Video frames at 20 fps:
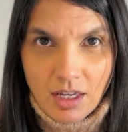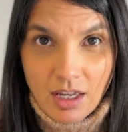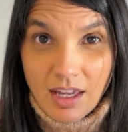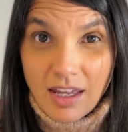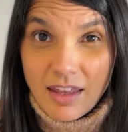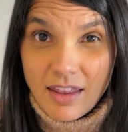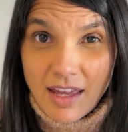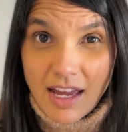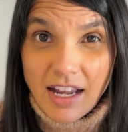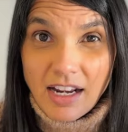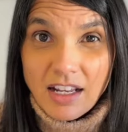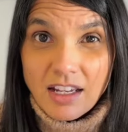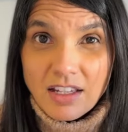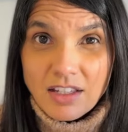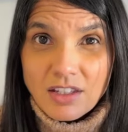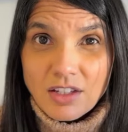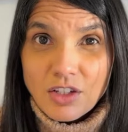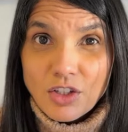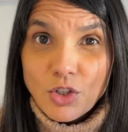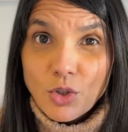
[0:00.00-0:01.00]
And that
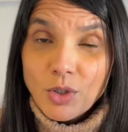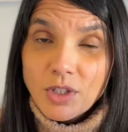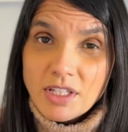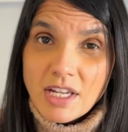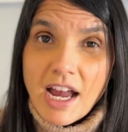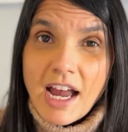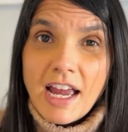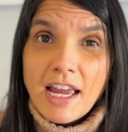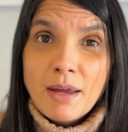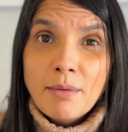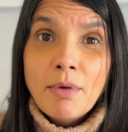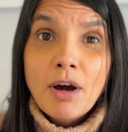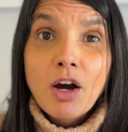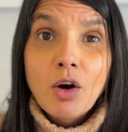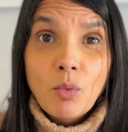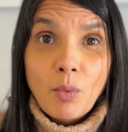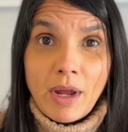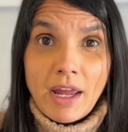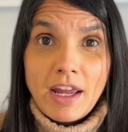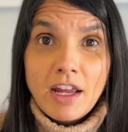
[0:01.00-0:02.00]
is your time
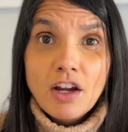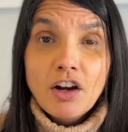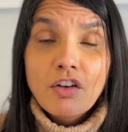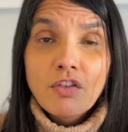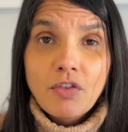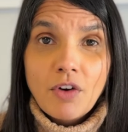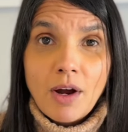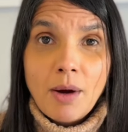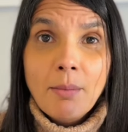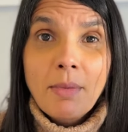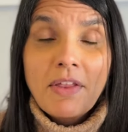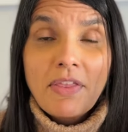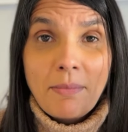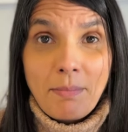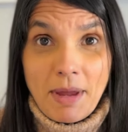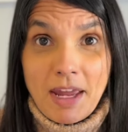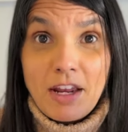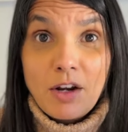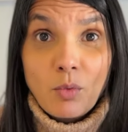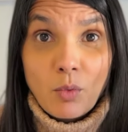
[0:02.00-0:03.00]
away from the
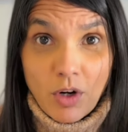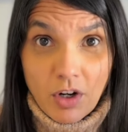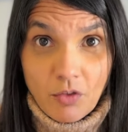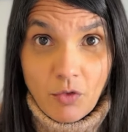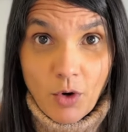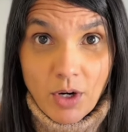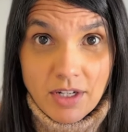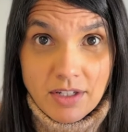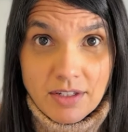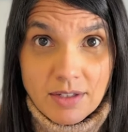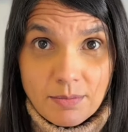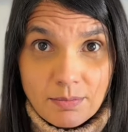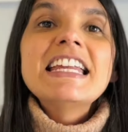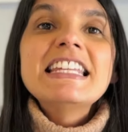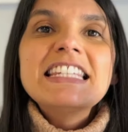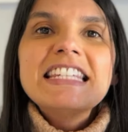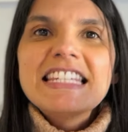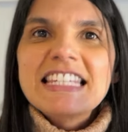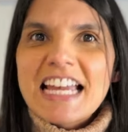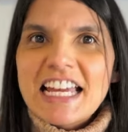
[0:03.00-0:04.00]
paid workforce.
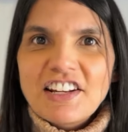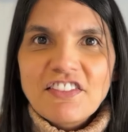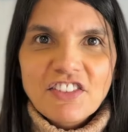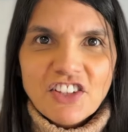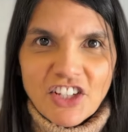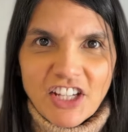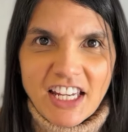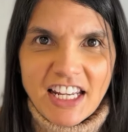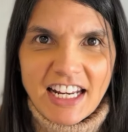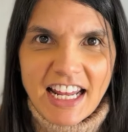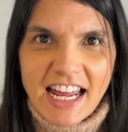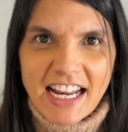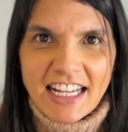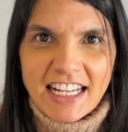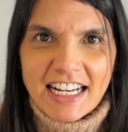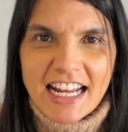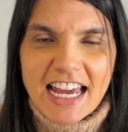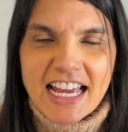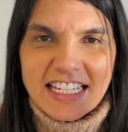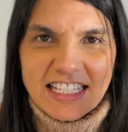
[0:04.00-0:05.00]
Instead of looking at
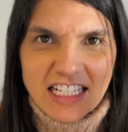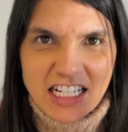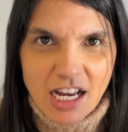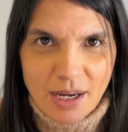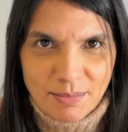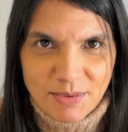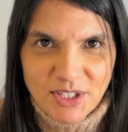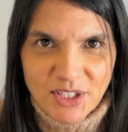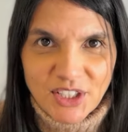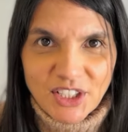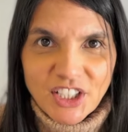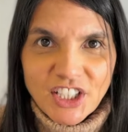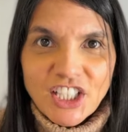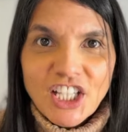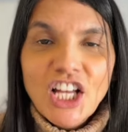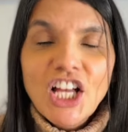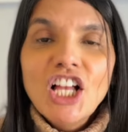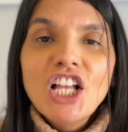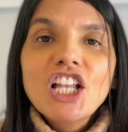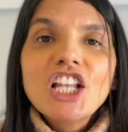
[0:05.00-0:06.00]
it as an obstacle,
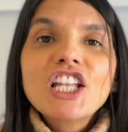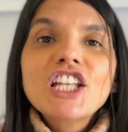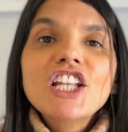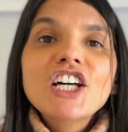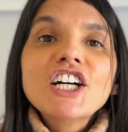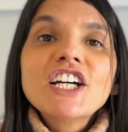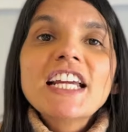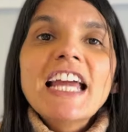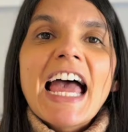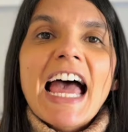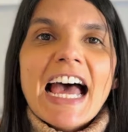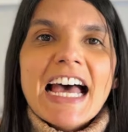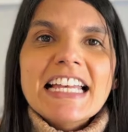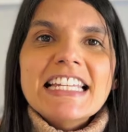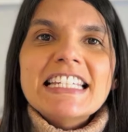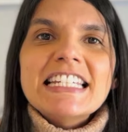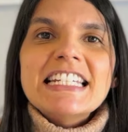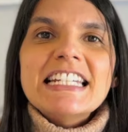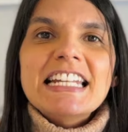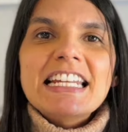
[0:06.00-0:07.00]
look
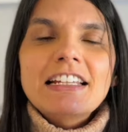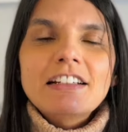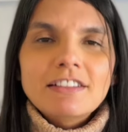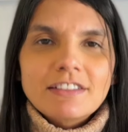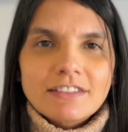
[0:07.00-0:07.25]
at it